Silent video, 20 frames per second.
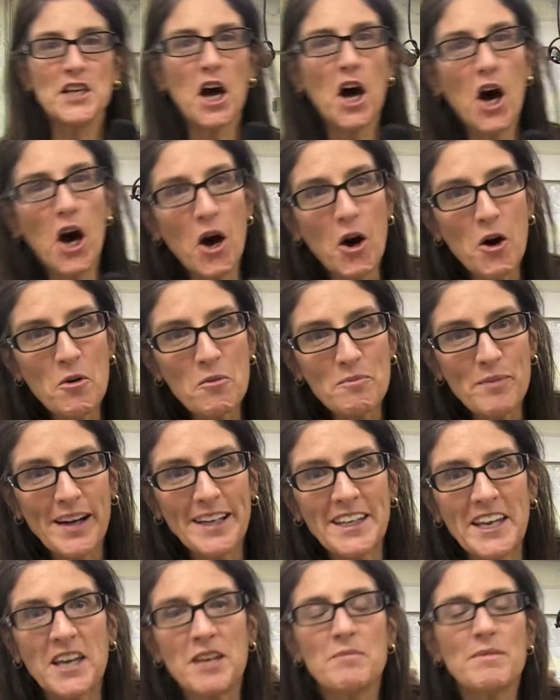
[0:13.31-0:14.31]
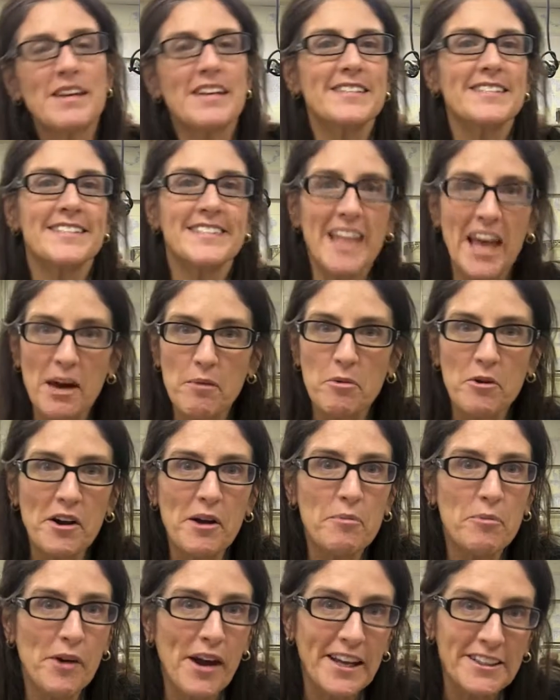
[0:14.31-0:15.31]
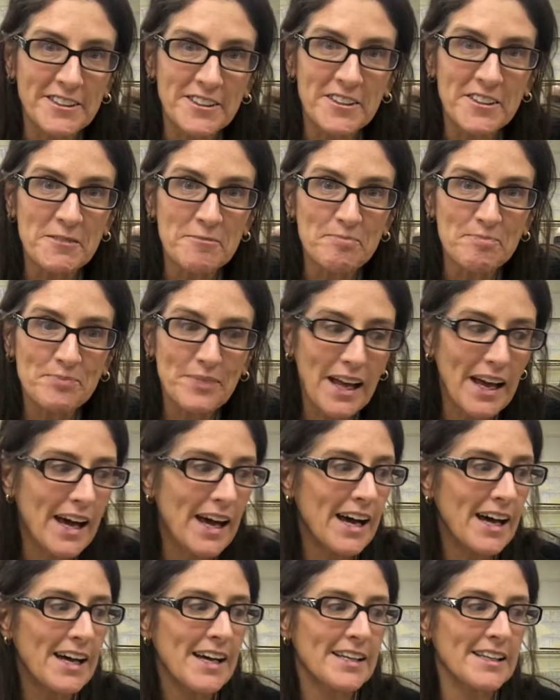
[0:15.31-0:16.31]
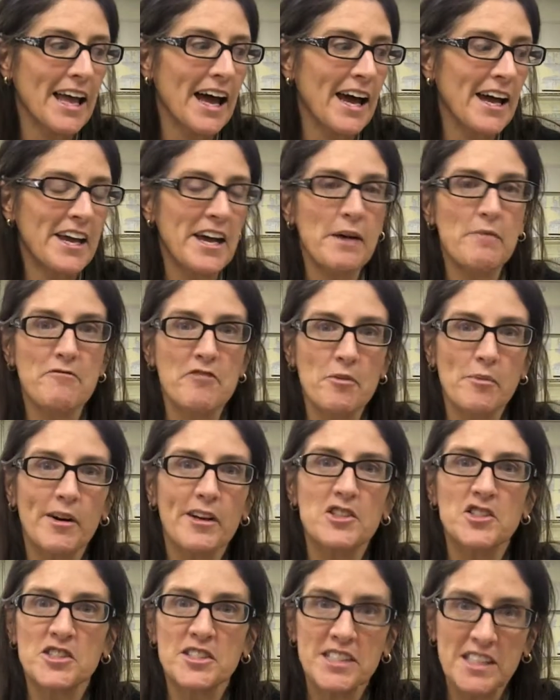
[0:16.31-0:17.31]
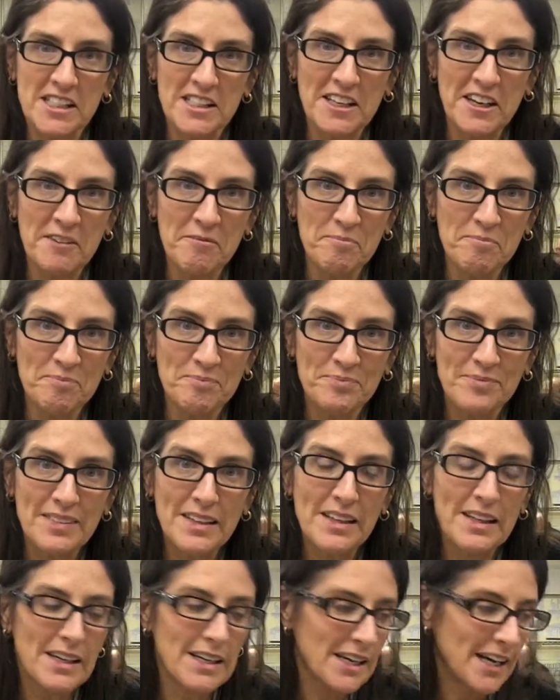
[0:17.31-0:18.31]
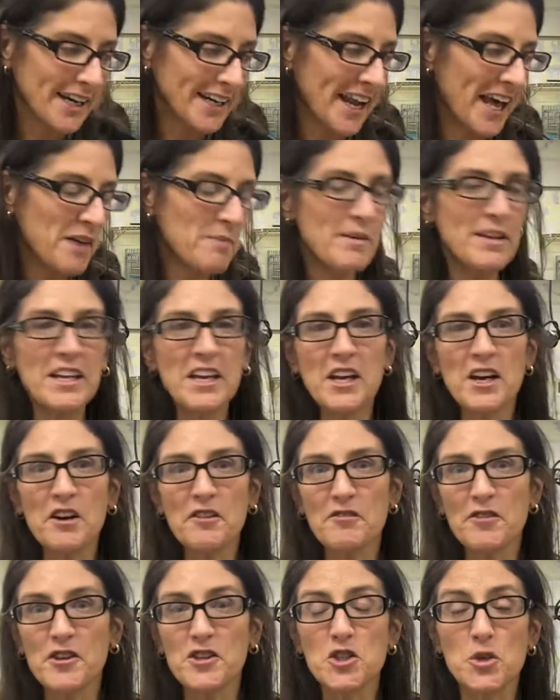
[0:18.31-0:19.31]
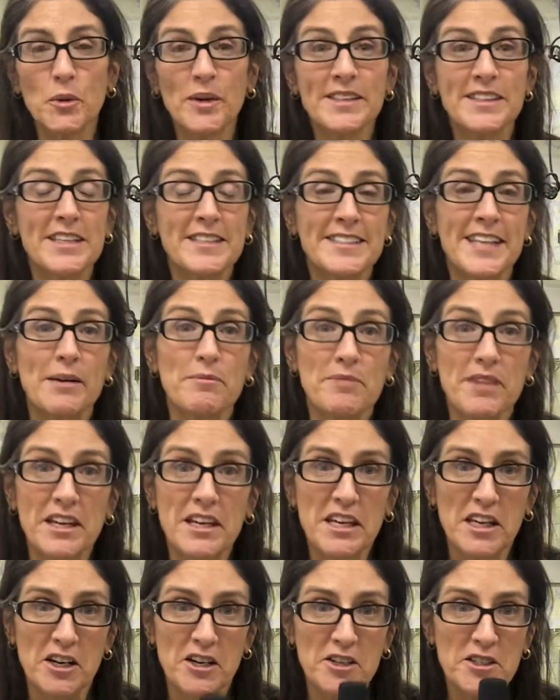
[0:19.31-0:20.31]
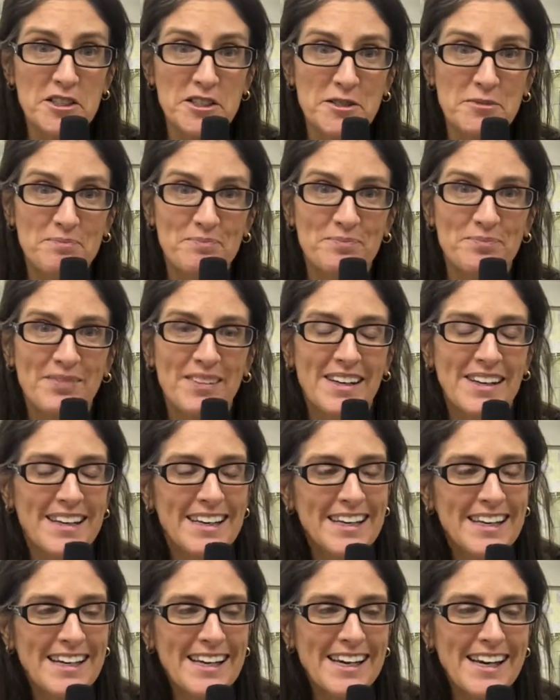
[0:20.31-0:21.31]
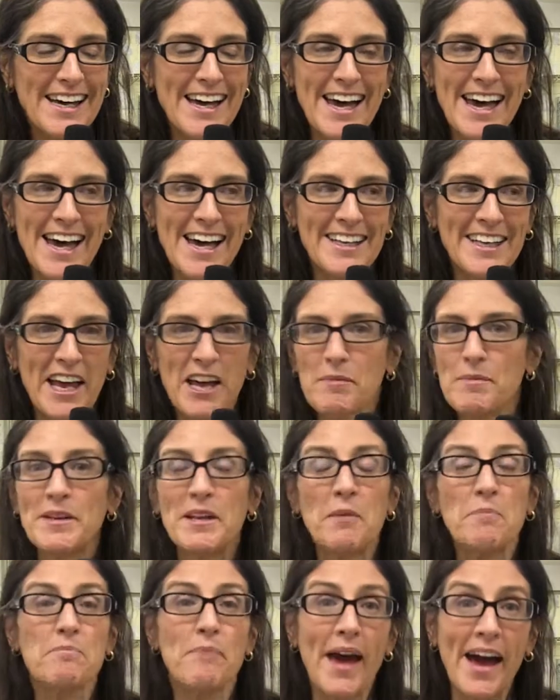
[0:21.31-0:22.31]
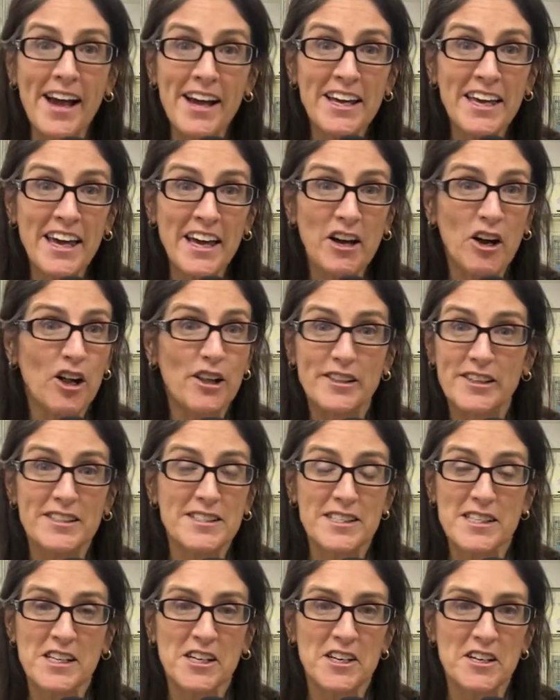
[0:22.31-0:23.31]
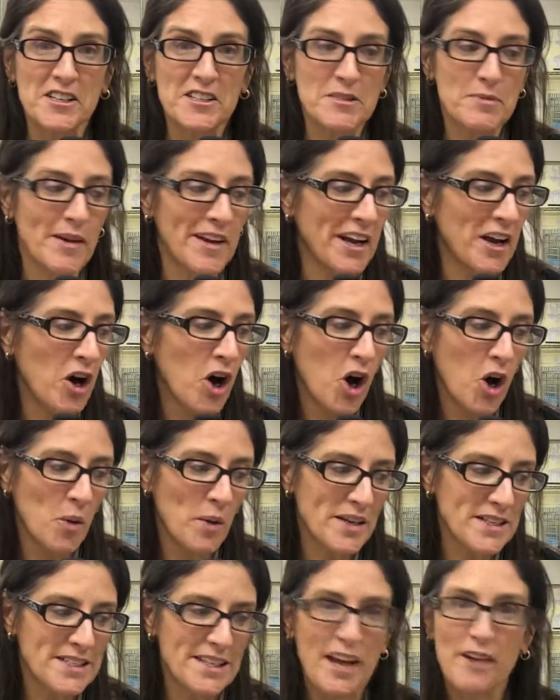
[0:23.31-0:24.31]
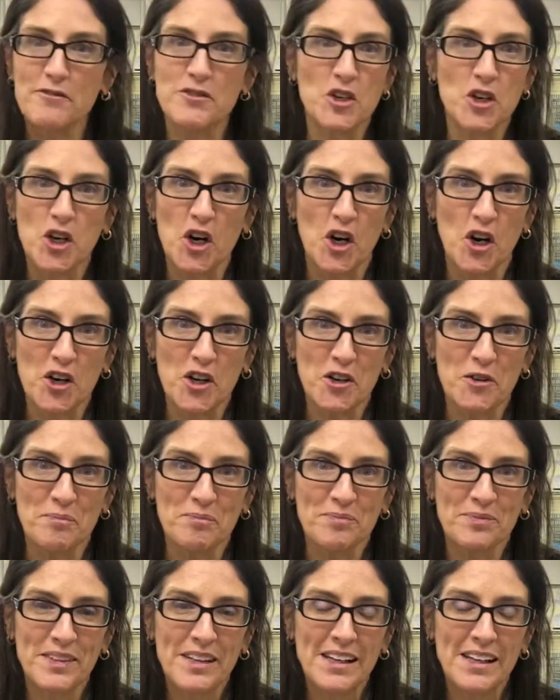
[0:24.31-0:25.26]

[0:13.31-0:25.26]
So my name is Deborah Brenner and I am from Argentina, and I've been here for 20-something years, and I've been in banking all these years, but I always loved to cook.